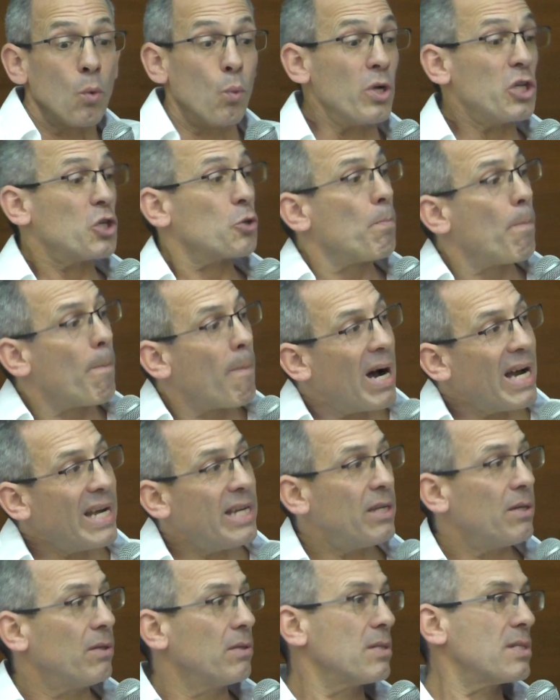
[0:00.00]
which
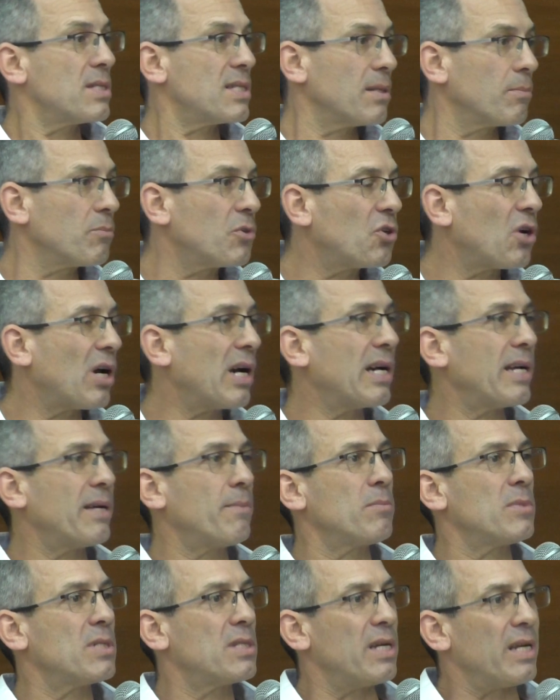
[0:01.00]
might
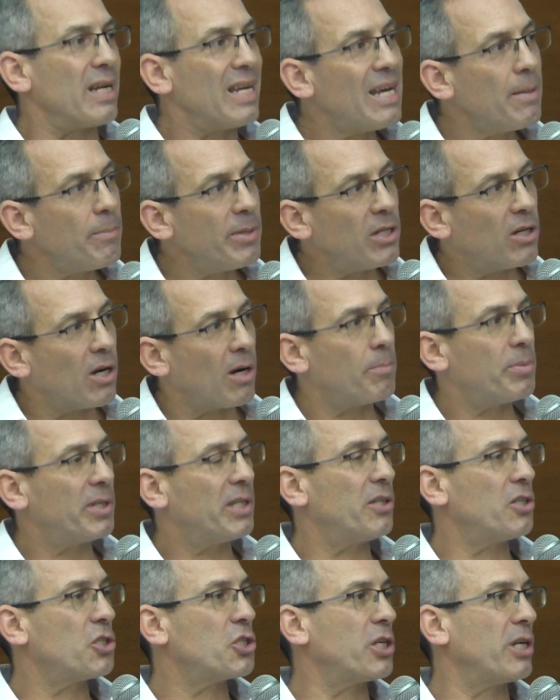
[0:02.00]
sometimes inhibit
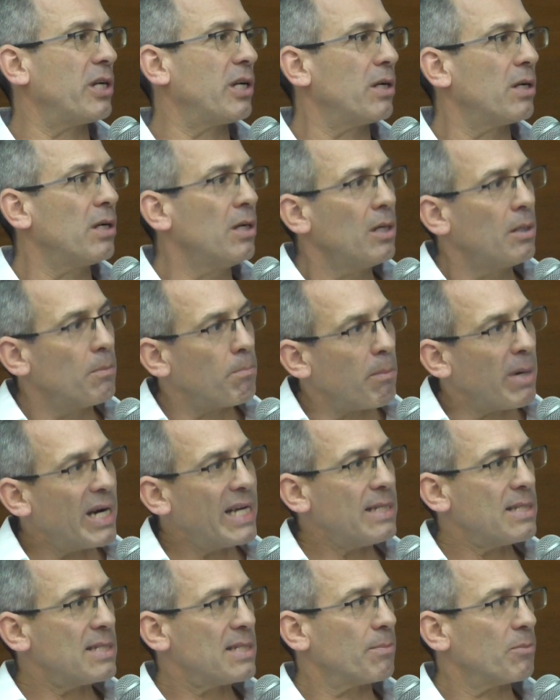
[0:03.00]
competition,
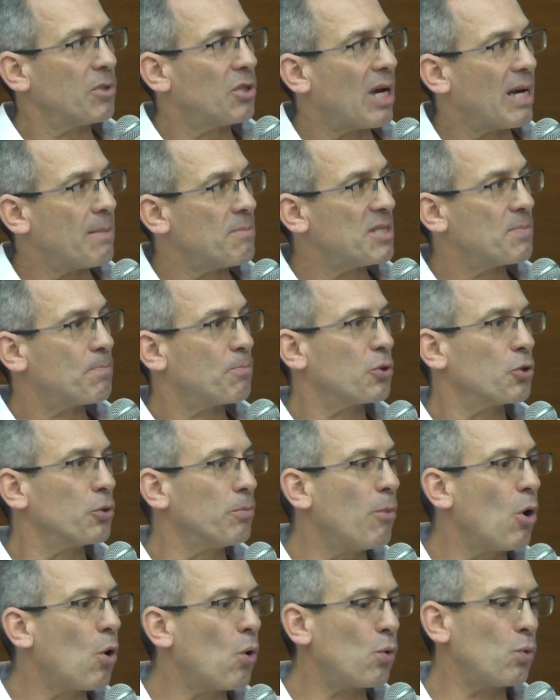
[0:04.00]
might sometimes
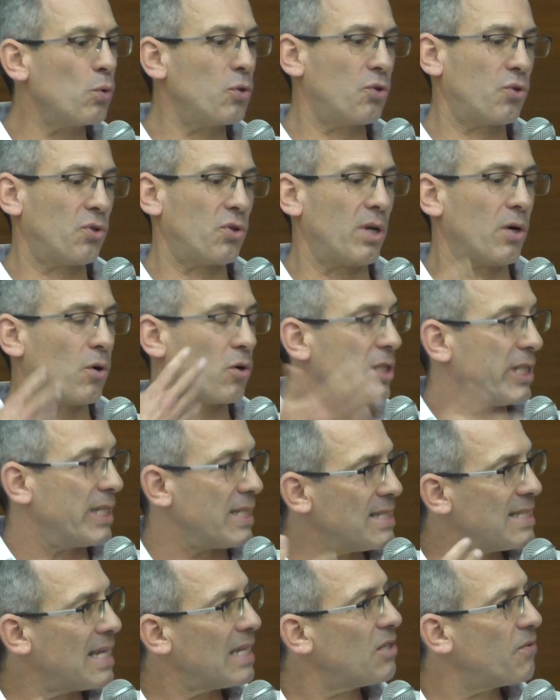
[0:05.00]
promote or
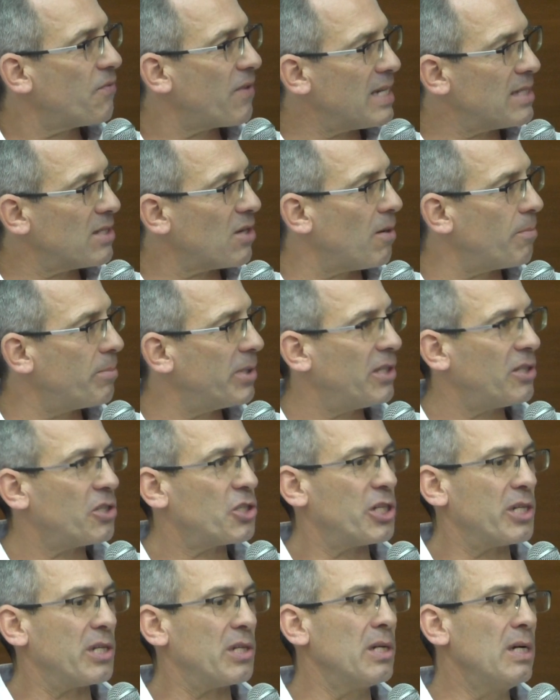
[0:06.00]
incentivize
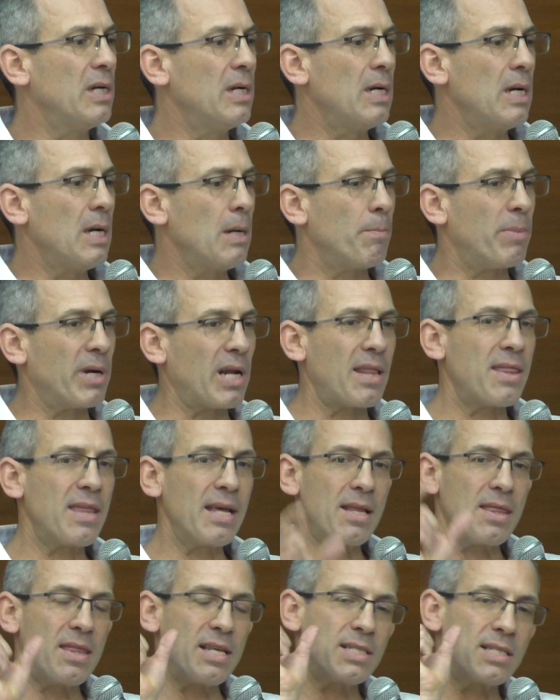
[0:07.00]
competition. But I
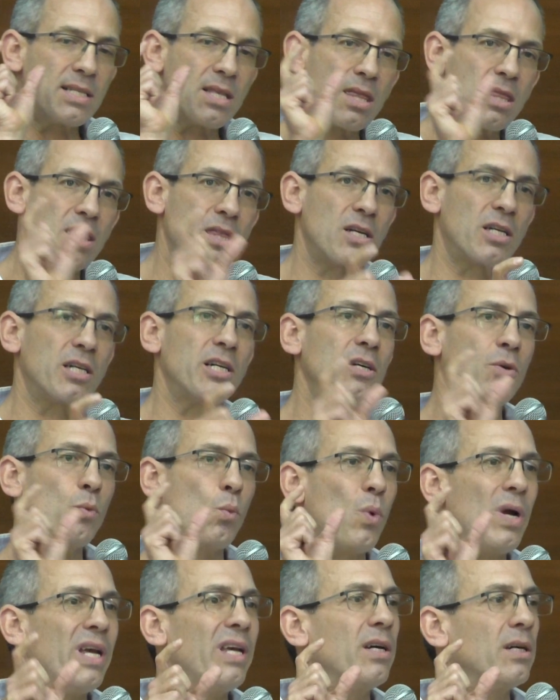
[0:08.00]
think this
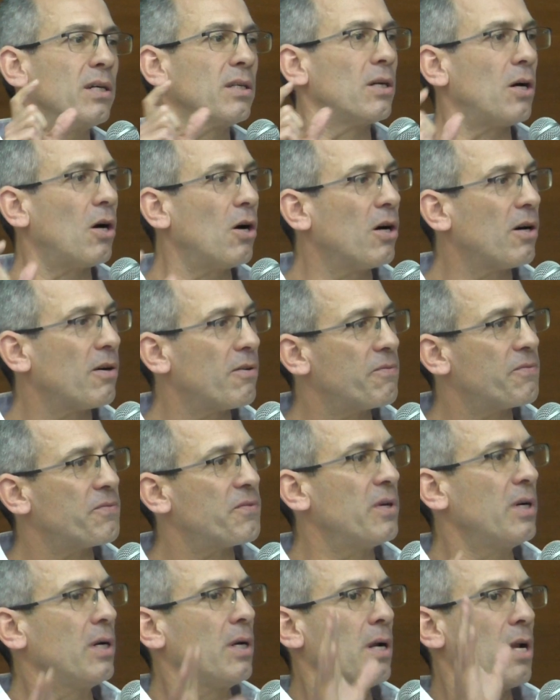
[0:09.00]
third wheel of
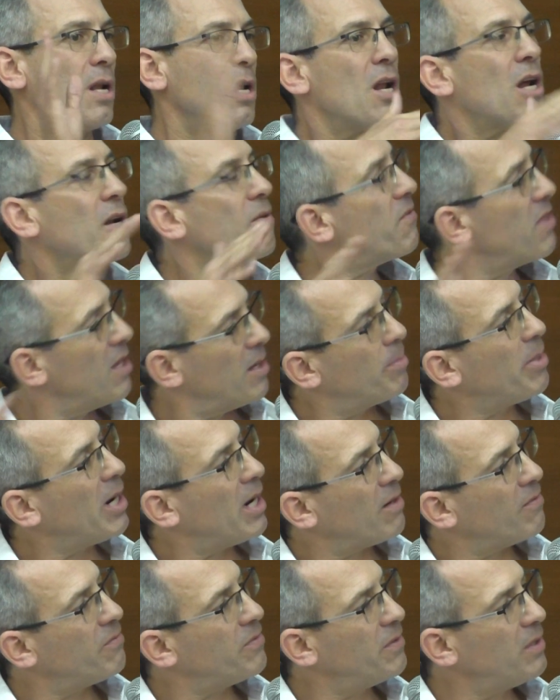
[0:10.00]
none of the
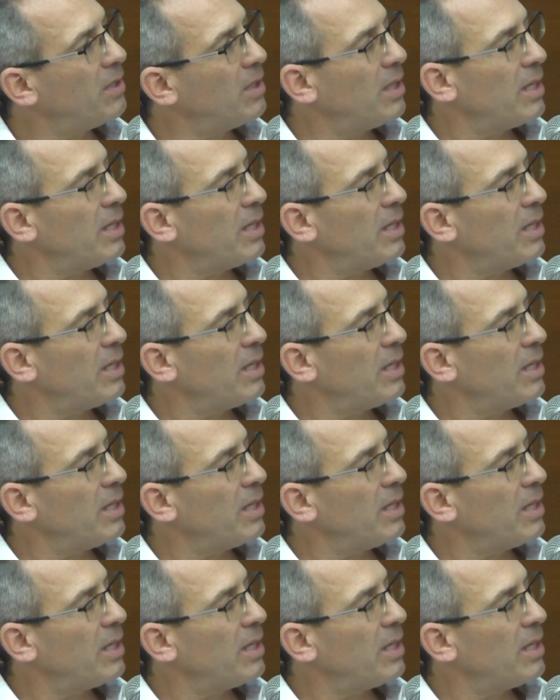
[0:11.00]
above